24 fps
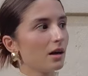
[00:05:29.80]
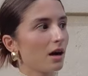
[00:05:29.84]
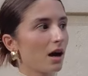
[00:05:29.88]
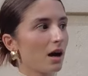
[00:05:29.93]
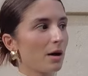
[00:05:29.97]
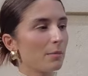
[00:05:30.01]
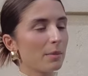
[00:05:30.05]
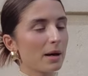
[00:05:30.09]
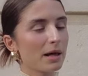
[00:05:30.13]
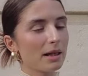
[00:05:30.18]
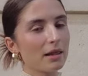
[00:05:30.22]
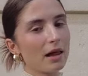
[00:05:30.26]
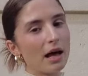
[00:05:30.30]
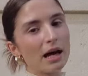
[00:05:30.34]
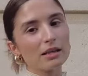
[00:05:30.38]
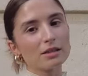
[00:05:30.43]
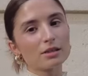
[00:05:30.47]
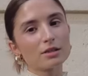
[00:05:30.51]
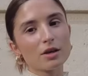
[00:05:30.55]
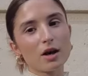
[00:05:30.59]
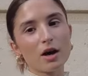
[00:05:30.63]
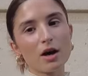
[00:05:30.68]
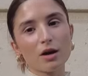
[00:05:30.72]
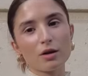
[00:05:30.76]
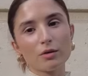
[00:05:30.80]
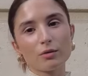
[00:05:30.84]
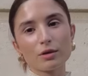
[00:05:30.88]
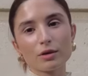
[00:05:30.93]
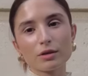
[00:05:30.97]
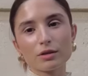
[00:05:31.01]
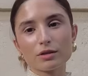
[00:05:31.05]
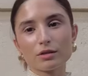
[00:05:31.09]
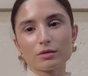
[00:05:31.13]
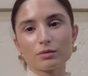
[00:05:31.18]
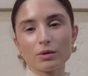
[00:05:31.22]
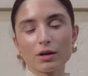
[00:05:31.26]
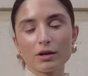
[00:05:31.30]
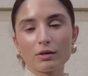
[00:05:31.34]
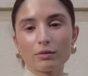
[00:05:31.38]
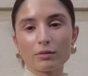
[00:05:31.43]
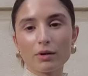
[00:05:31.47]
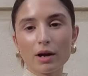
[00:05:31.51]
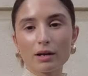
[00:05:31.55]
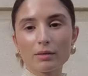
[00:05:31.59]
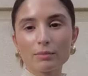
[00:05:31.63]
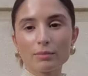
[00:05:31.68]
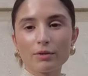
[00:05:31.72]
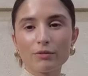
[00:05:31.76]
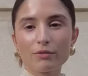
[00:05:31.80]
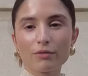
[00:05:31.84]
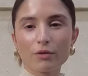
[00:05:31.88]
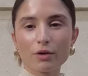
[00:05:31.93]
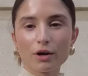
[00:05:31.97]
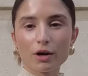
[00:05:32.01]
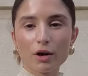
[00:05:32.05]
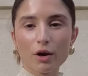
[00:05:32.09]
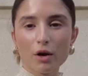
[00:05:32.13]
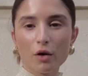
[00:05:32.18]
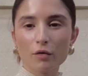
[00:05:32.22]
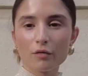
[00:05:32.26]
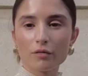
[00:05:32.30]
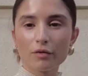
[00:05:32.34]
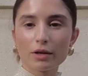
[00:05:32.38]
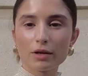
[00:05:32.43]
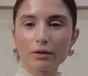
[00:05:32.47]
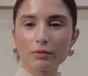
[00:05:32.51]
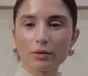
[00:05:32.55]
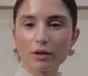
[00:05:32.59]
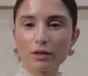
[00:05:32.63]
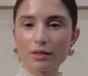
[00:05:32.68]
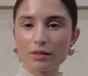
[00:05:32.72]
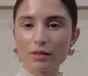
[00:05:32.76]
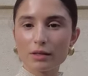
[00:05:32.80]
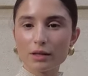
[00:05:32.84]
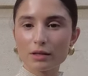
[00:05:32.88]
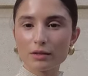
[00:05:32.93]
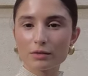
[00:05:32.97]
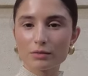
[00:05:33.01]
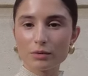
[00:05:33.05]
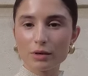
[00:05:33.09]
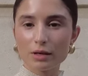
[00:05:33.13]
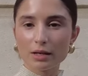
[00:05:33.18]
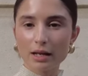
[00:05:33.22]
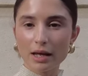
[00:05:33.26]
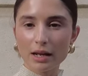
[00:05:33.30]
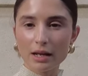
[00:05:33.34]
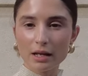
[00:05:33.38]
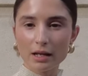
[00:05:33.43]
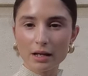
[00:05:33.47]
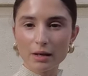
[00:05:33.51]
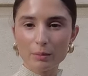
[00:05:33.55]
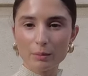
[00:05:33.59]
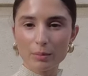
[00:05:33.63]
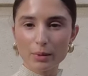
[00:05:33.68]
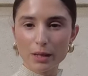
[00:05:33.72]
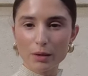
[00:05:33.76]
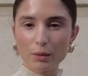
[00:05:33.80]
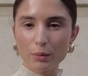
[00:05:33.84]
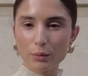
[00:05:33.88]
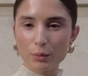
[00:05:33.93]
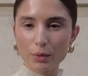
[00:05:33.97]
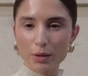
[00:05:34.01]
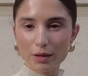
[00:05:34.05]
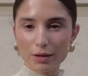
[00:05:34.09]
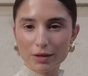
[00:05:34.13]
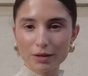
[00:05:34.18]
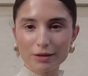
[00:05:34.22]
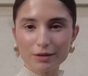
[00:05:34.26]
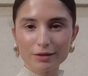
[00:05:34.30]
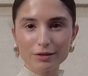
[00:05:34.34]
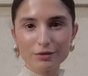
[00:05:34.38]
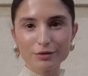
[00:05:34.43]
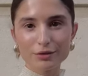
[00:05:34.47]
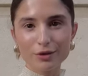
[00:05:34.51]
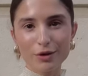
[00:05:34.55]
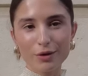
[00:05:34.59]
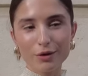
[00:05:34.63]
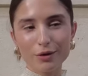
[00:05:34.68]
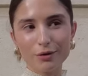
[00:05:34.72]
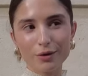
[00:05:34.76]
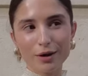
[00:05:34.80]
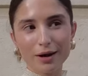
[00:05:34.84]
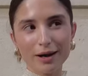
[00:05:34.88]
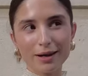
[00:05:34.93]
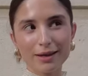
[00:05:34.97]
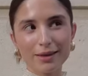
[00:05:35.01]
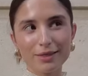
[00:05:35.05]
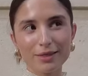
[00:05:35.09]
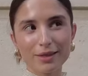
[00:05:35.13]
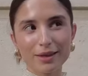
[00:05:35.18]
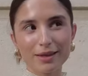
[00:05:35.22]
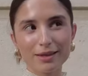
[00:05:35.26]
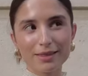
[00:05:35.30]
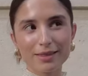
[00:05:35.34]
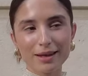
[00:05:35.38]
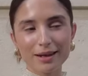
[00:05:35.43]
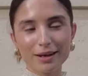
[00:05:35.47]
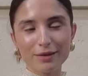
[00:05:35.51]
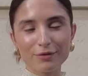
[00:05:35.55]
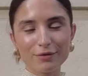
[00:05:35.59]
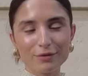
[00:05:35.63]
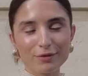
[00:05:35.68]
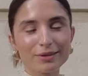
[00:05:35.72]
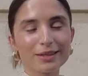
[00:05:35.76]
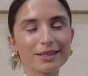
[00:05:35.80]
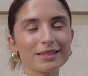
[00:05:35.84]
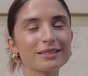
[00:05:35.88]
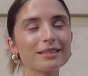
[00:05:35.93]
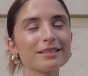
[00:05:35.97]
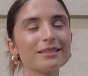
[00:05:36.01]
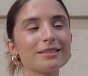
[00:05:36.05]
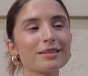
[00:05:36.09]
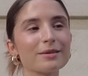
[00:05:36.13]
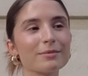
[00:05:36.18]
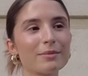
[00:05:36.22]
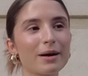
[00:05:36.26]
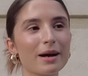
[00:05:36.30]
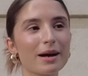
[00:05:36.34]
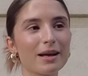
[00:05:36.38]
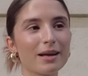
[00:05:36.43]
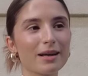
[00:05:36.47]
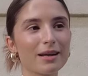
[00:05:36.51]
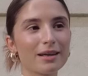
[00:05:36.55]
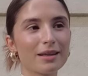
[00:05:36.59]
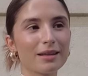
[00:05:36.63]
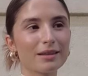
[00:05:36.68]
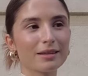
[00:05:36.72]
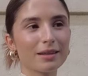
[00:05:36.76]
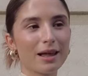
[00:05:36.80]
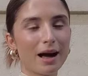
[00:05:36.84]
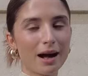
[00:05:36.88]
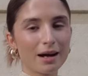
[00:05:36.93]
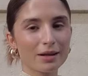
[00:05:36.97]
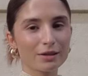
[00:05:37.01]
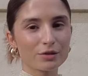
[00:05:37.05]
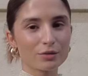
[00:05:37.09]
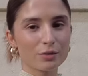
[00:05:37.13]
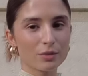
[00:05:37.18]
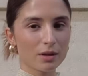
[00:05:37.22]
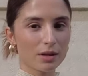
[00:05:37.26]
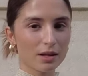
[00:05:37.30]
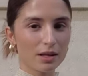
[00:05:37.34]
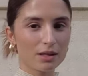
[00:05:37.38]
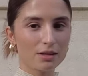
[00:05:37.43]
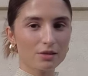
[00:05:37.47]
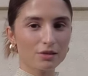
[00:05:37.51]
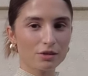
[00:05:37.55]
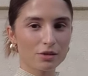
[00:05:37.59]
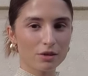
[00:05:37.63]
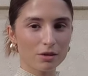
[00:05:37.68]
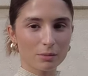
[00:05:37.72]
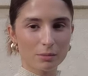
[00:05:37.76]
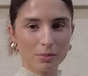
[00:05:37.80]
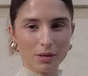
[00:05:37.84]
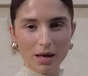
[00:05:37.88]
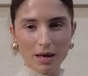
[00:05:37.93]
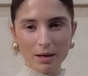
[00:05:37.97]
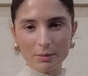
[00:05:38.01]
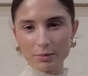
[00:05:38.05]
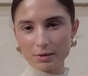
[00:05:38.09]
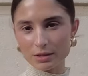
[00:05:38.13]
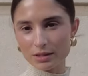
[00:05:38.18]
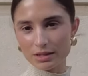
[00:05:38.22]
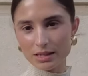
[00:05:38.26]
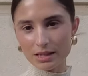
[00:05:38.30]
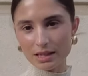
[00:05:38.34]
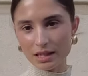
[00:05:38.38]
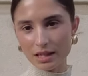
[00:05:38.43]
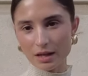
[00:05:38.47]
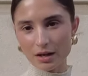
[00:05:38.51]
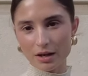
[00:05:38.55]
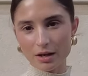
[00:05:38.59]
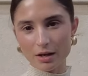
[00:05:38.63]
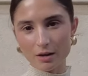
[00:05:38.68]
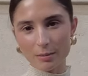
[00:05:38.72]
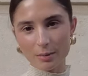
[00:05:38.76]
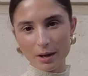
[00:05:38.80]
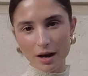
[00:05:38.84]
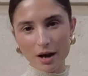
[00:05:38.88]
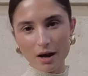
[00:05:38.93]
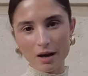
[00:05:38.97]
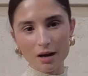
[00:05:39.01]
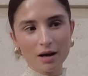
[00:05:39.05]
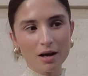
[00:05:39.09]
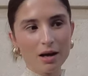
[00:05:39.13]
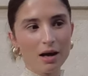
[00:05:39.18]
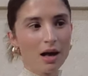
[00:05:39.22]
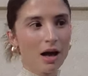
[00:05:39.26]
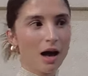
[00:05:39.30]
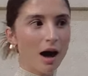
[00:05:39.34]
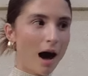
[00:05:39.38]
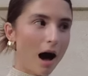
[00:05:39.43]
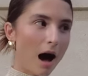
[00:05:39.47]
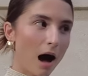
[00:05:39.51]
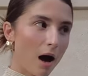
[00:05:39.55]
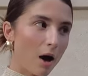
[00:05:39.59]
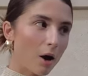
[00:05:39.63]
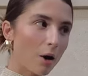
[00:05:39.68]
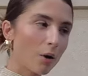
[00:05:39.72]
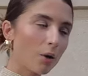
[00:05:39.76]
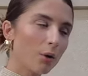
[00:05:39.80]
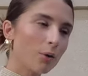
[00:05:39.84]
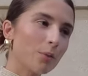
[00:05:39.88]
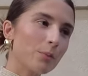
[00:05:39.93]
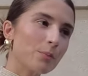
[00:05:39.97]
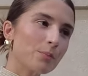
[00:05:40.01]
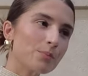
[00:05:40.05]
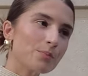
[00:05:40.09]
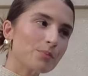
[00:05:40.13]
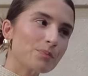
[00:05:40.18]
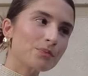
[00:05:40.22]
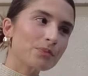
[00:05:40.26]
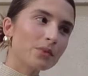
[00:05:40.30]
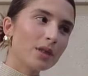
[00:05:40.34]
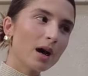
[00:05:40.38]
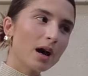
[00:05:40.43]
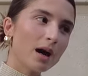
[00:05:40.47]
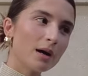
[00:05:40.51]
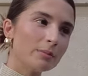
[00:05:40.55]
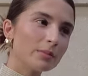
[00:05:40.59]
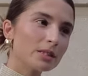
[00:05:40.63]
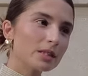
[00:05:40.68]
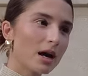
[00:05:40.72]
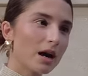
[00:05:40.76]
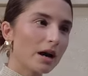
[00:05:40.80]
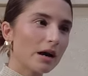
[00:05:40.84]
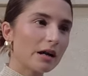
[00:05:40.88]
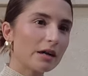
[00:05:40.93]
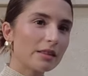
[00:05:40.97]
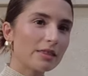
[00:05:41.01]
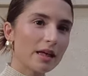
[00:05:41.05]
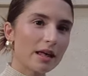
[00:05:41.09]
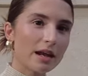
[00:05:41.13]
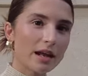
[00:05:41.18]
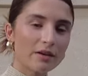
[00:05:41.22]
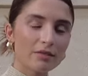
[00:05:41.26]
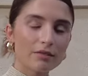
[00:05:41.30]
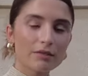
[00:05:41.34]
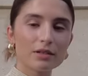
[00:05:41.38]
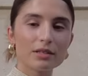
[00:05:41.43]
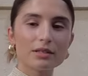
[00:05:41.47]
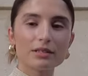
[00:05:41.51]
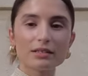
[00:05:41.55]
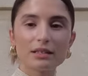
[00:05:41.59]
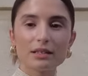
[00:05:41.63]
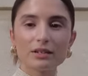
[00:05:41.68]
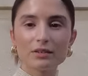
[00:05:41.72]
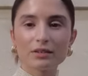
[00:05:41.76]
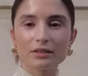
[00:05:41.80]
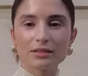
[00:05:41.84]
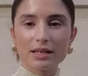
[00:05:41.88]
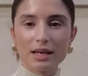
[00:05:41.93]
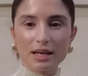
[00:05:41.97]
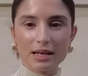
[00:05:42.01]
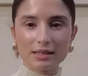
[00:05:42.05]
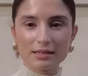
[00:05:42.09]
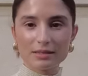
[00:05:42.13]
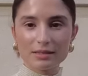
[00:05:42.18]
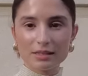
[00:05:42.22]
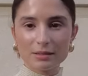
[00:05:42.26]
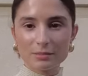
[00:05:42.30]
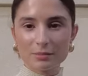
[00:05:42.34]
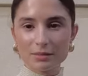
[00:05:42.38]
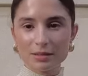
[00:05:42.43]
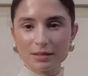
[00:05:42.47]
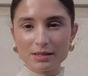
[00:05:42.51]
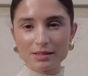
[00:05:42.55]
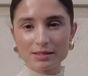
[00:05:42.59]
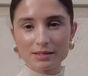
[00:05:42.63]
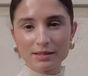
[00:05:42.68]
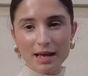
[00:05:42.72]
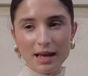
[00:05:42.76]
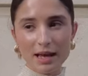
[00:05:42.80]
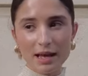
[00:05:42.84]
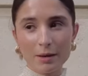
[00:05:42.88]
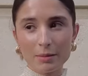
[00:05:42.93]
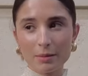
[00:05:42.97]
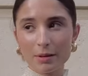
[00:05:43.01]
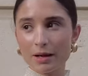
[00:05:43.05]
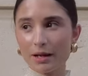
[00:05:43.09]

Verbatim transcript: Uh, my last song was written right before COVID when things were getting a bit weird. So I think that if you listen to my last release, you'll be able to hear about how I'm tired that every single day seems the same.